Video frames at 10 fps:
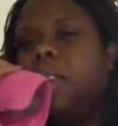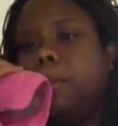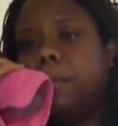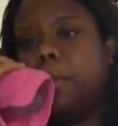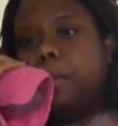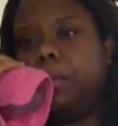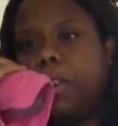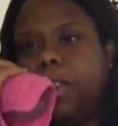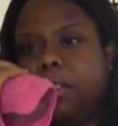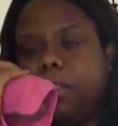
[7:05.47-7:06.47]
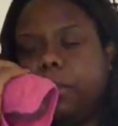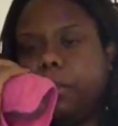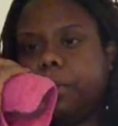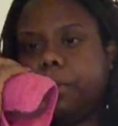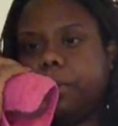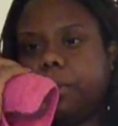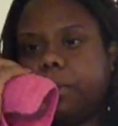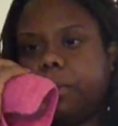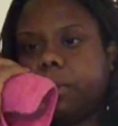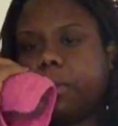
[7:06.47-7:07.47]
my breast
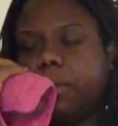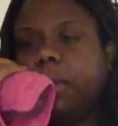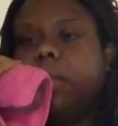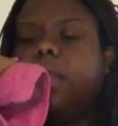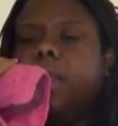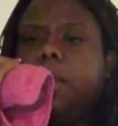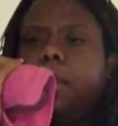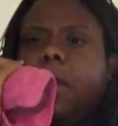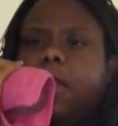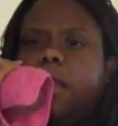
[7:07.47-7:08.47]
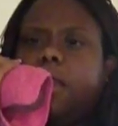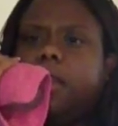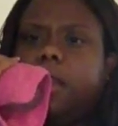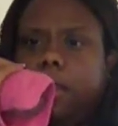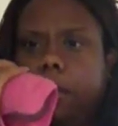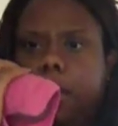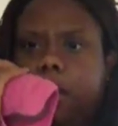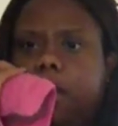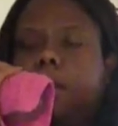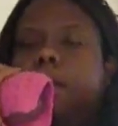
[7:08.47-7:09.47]
and my stomach
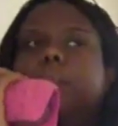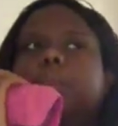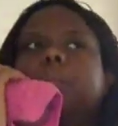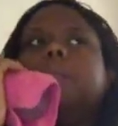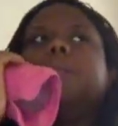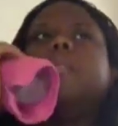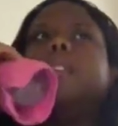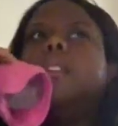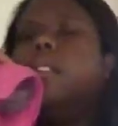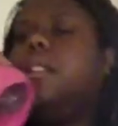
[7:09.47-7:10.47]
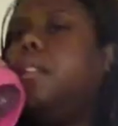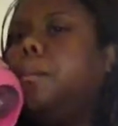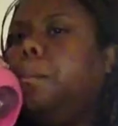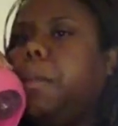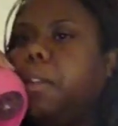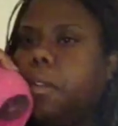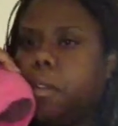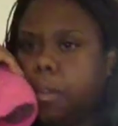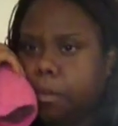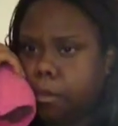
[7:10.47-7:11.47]
is a little
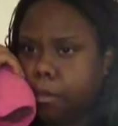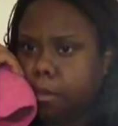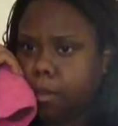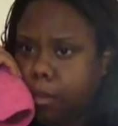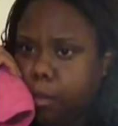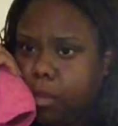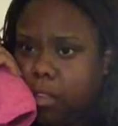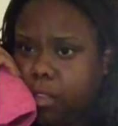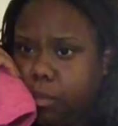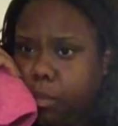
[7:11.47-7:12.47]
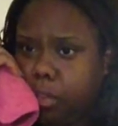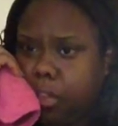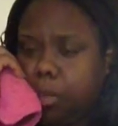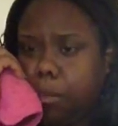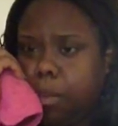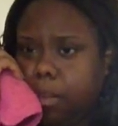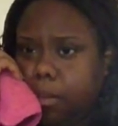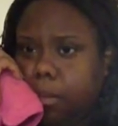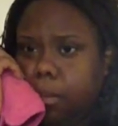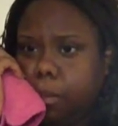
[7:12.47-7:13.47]
bigger with this 15 pounds.